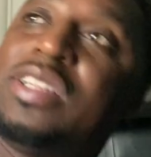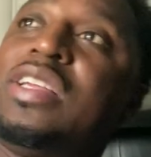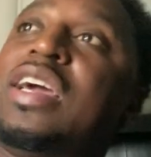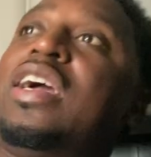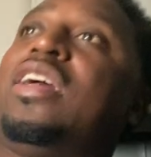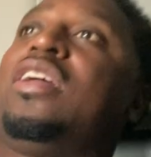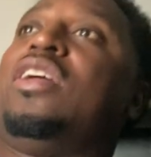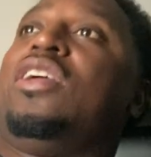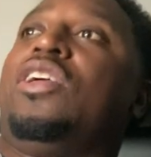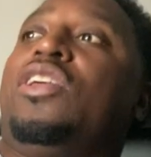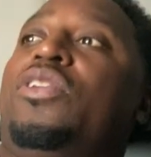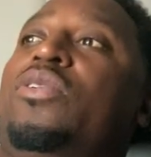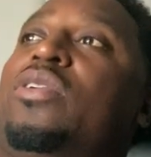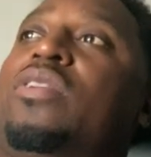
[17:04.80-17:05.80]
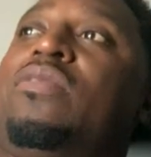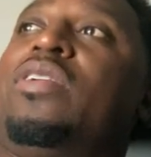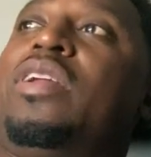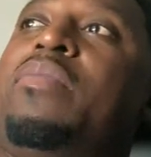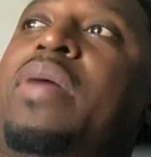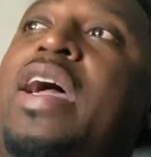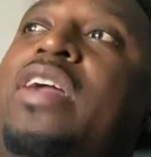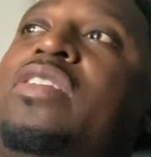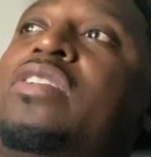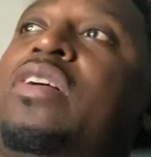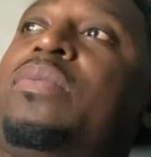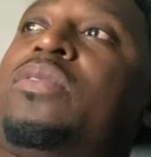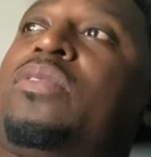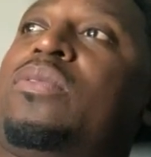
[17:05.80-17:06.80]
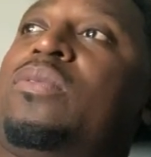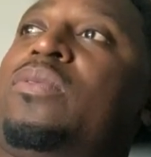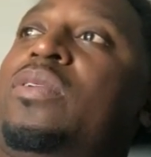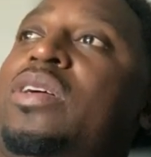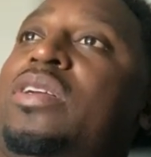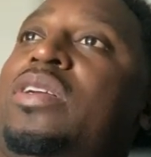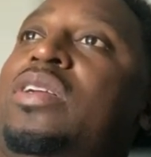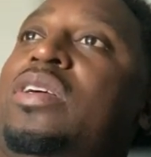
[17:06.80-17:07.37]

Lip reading: that you can really match up someone